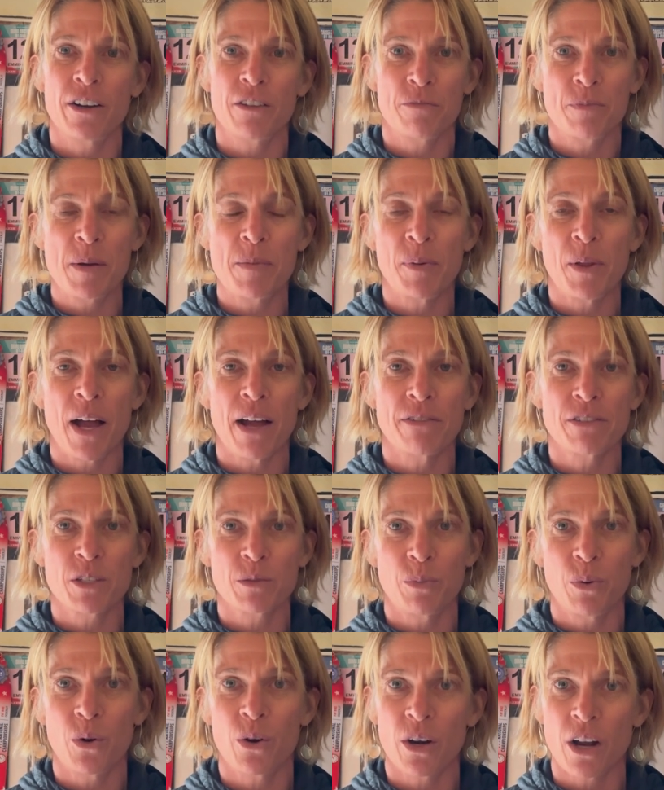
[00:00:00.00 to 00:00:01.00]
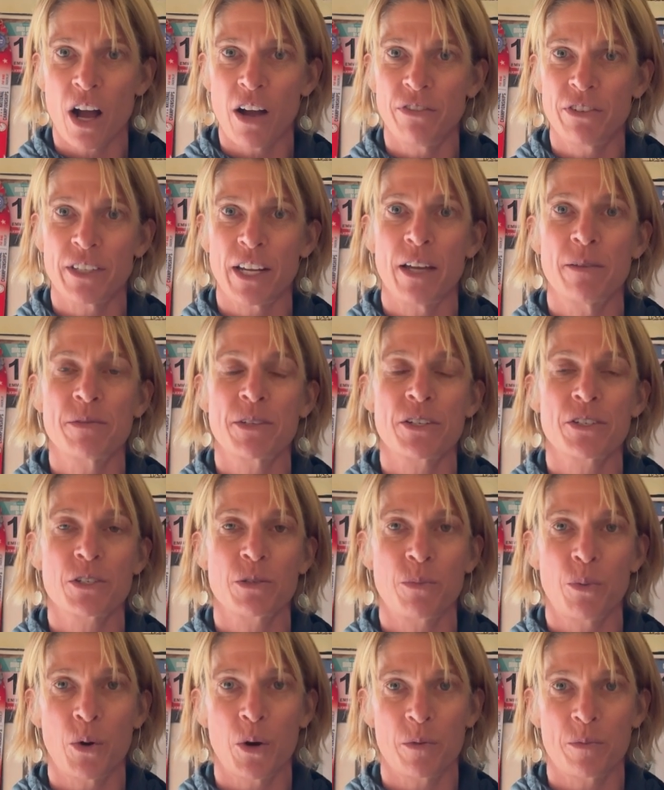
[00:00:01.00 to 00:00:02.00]
If people have support, oftentimes their
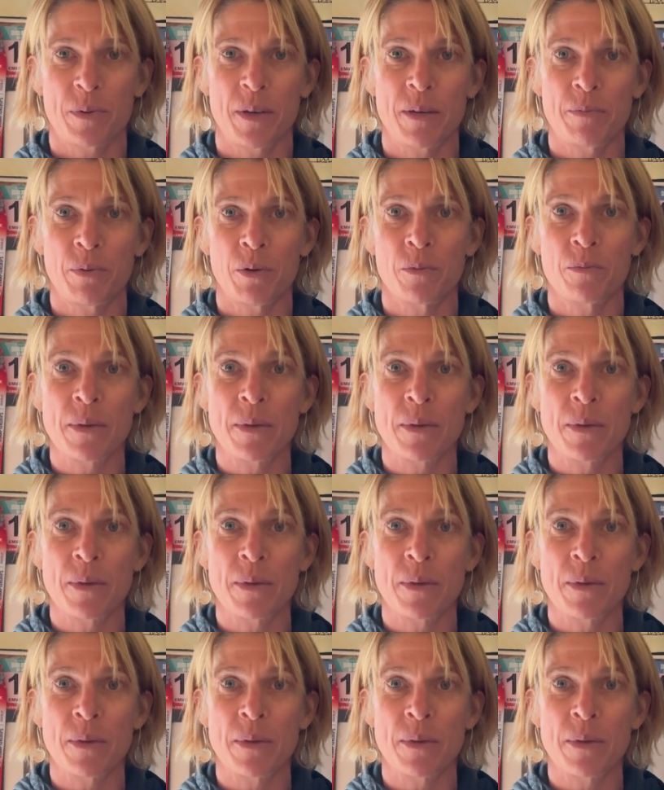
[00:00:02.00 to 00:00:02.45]
support people